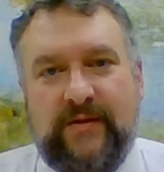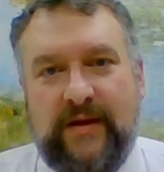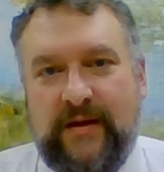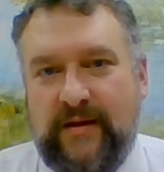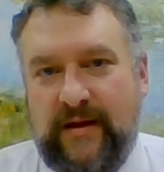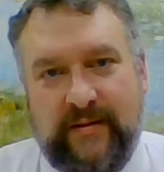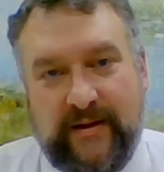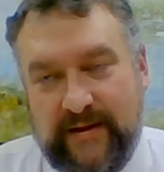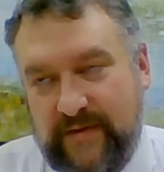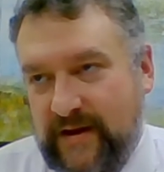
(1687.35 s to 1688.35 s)
And
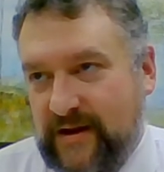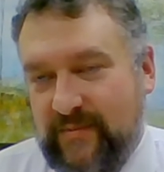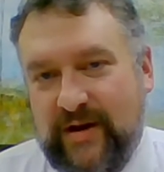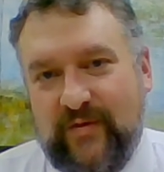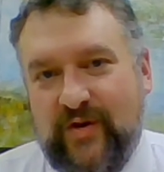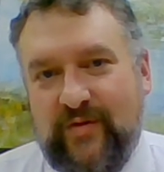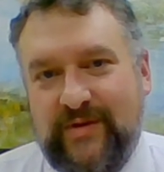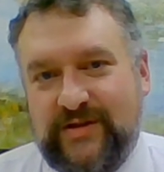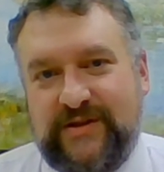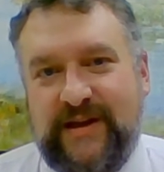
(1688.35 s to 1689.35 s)
I think about
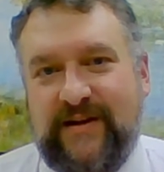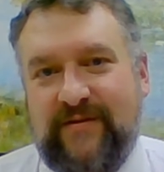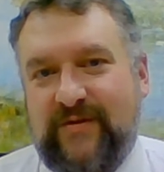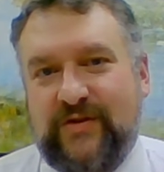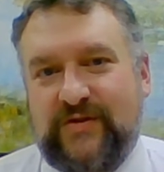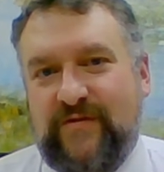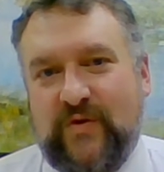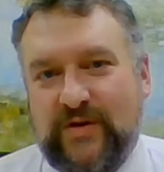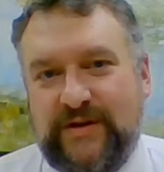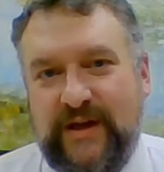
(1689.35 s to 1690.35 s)
Romans 10 and verse
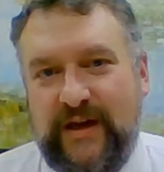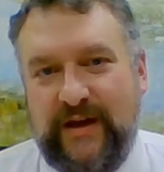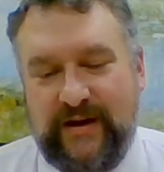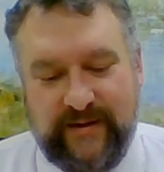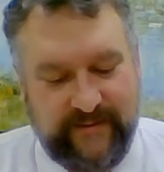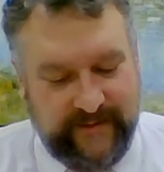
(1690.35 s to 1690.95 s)
14.